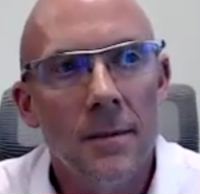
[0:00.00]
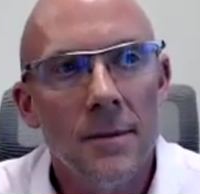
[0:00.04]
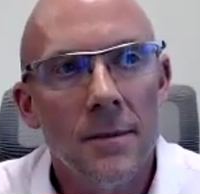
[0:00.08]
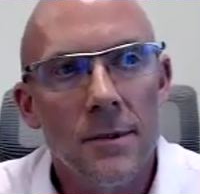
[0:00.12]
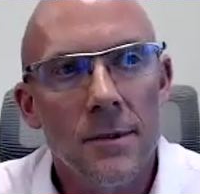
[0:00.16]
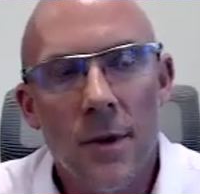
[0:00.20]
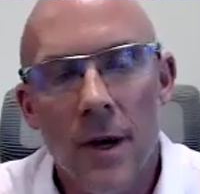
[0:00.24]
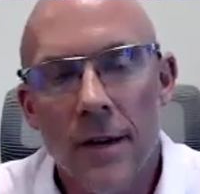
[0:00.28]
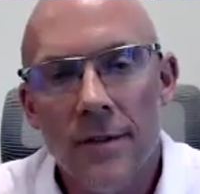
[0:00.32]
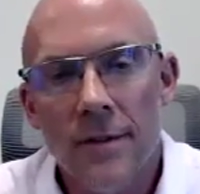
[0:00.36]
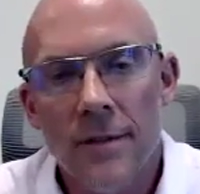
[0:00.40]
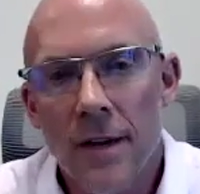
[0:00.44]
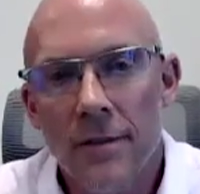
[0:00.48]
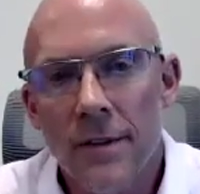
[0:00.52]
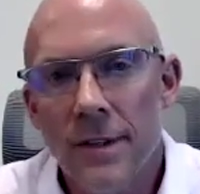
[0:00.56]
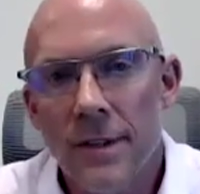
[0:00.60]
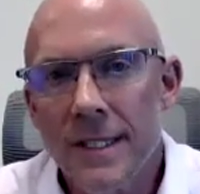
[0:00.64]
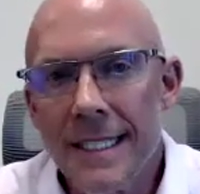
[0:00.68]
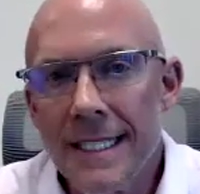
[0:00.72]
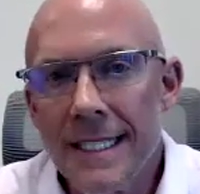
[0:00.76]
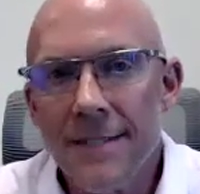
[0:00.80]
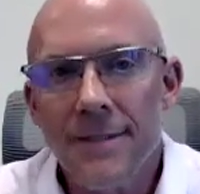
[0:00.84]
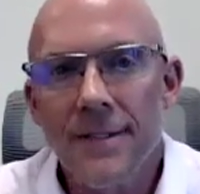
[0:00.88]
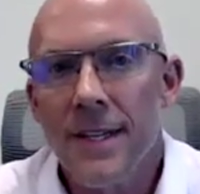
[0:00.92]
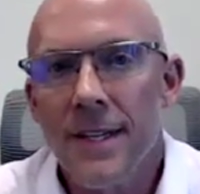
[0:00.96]
So I've never
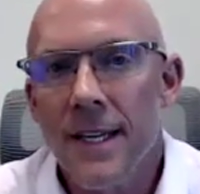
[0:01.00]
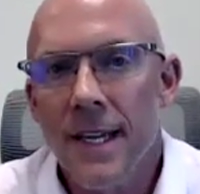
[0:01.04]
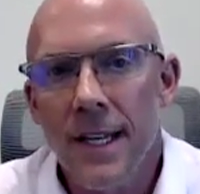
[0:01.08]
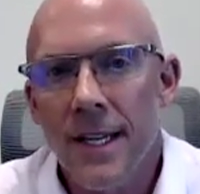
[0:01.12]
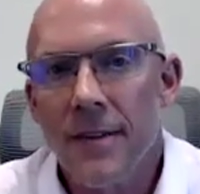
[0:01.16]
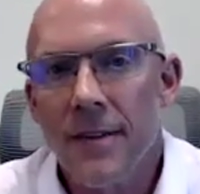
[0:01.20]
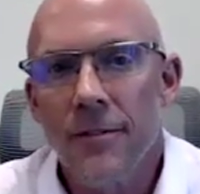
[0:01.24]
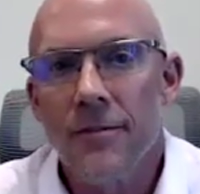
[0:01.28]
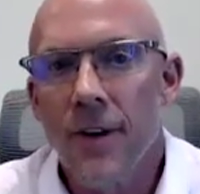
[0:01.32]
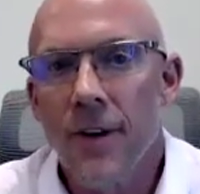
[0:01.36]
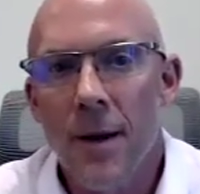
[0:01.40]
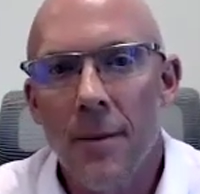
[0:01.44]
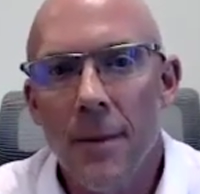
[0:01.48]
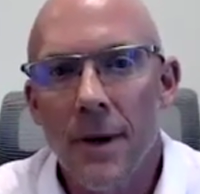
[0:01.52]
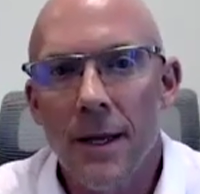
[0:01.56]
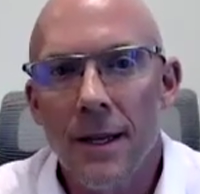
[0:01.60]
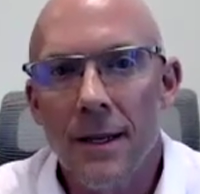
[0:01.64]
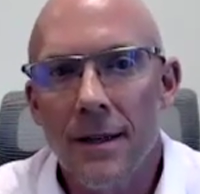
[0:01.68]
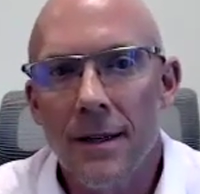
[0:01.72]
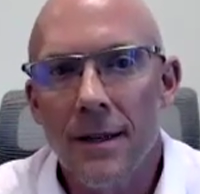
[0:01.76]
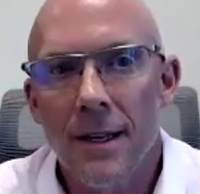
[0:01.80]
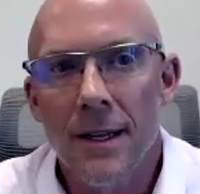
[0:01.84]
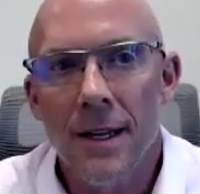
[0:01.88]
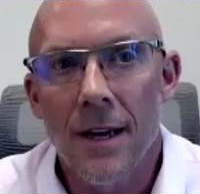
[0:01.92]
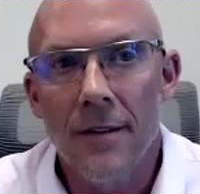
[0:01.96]
deviated from it,
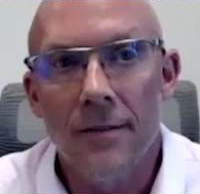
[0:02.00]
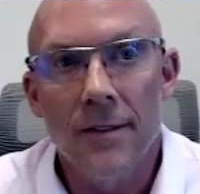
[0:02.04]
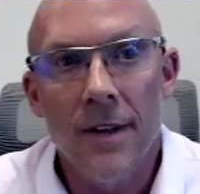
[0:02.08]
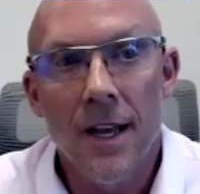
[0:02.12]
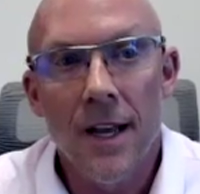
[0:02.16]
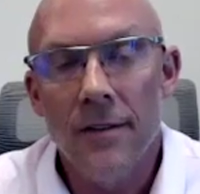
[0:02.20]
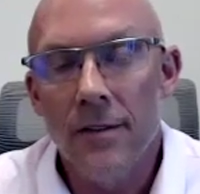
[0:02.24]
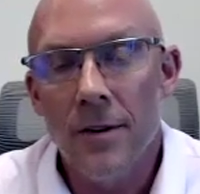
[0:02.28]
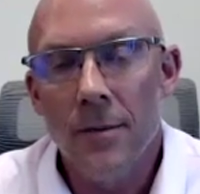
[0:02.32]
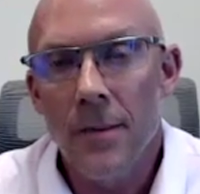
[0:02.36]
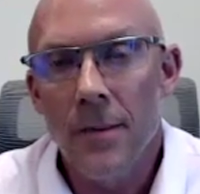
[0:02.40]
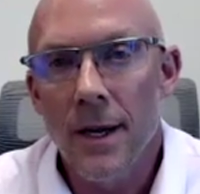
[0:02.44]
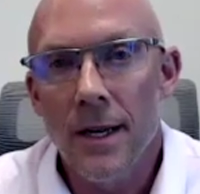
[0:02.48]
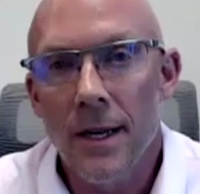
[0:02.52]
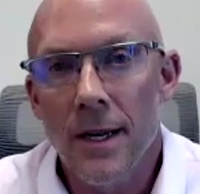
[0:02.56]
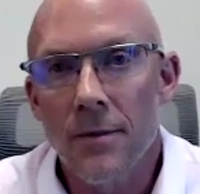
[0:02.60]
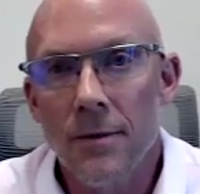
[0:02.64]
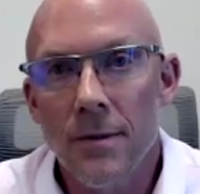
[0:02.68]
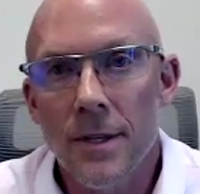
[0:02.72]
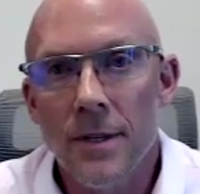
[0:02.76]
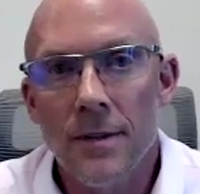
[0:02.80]
and I've never been